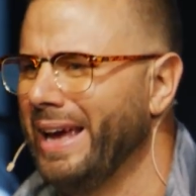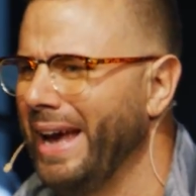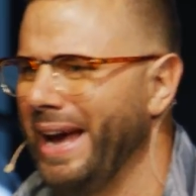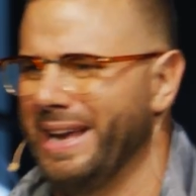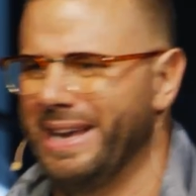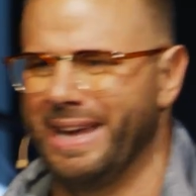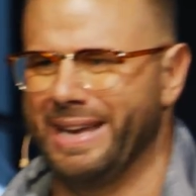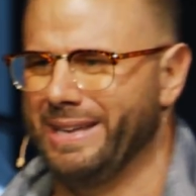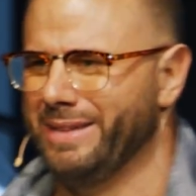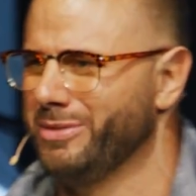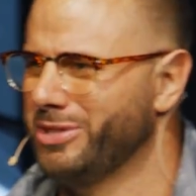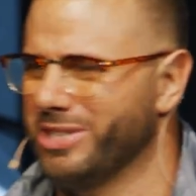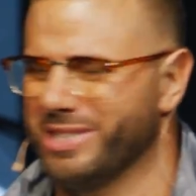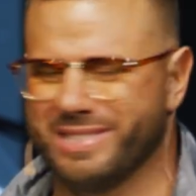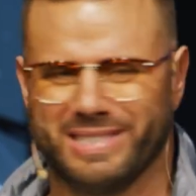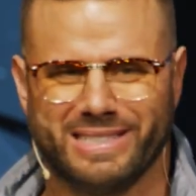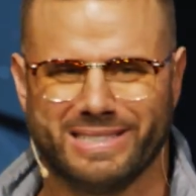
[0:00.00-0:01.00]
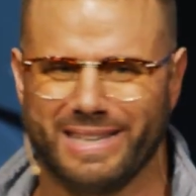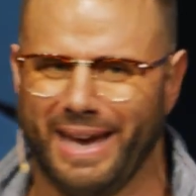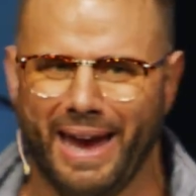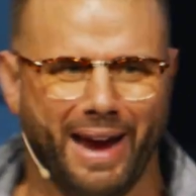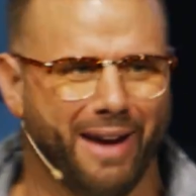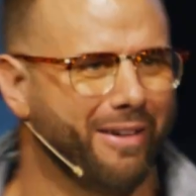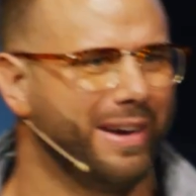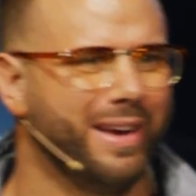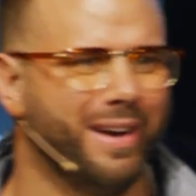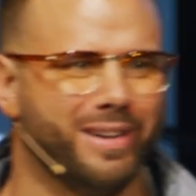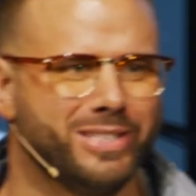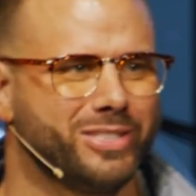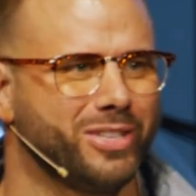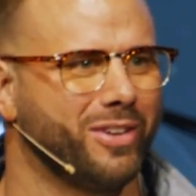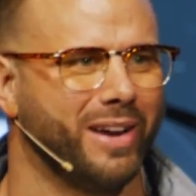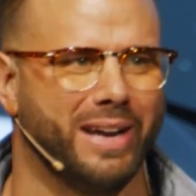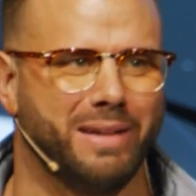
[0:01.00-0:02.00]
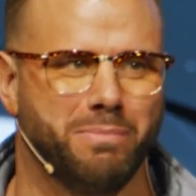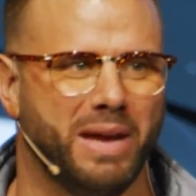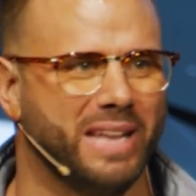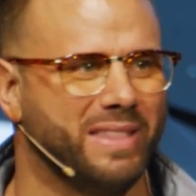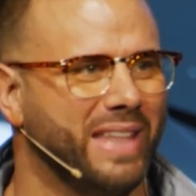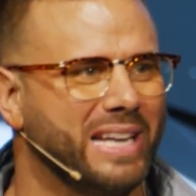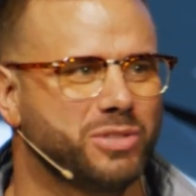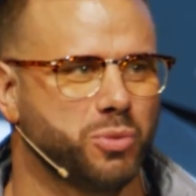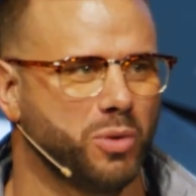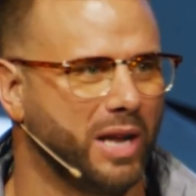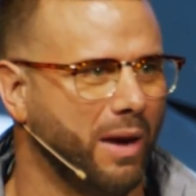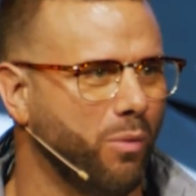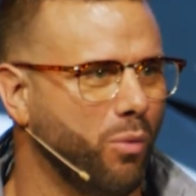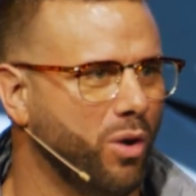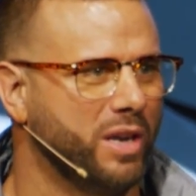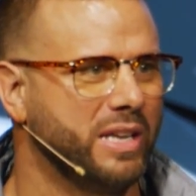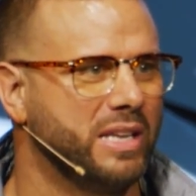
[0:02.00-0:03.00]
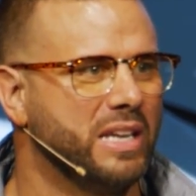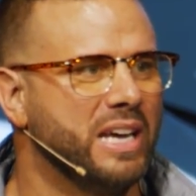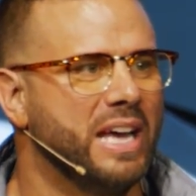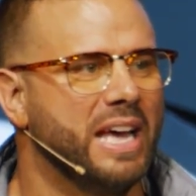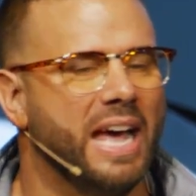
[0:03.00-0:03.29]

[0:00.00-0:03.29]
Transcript: And he's a hairy hunter, and man, that's what I wanted.